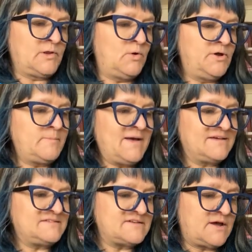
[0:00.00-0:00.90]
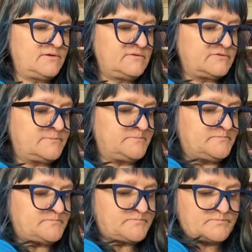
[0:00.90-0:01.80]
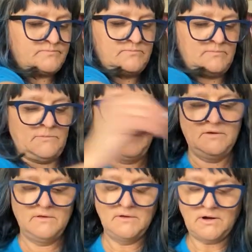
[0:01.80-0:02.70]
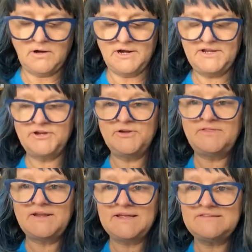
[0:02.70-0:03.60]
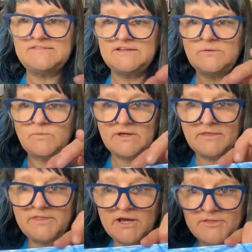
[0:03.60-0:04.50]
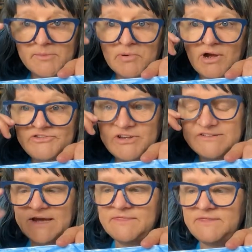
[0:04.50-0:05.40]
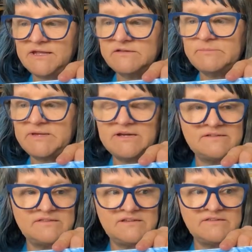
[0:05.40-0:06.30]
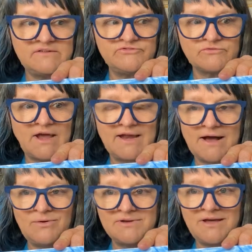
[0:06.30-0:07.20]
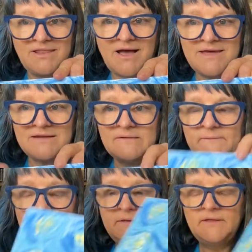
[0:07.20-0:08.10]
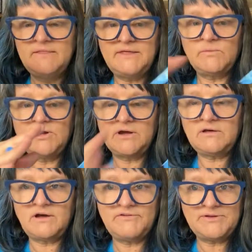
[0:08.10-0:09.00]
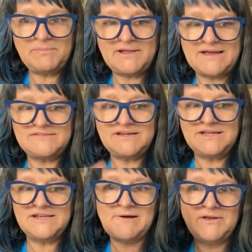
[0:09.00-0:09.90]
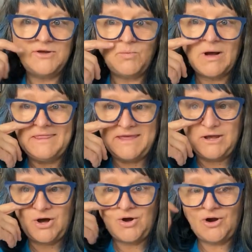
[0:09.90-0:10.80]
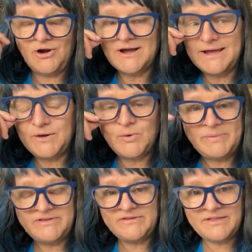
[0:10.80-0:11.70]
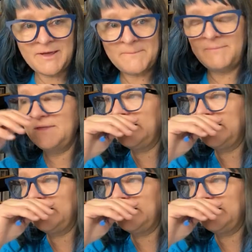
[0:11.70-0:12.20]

oil pastels on here than I did with the other project. I think it's because these have dried out a lot. They were not covered in plastic, and now I know why they are. I opened them.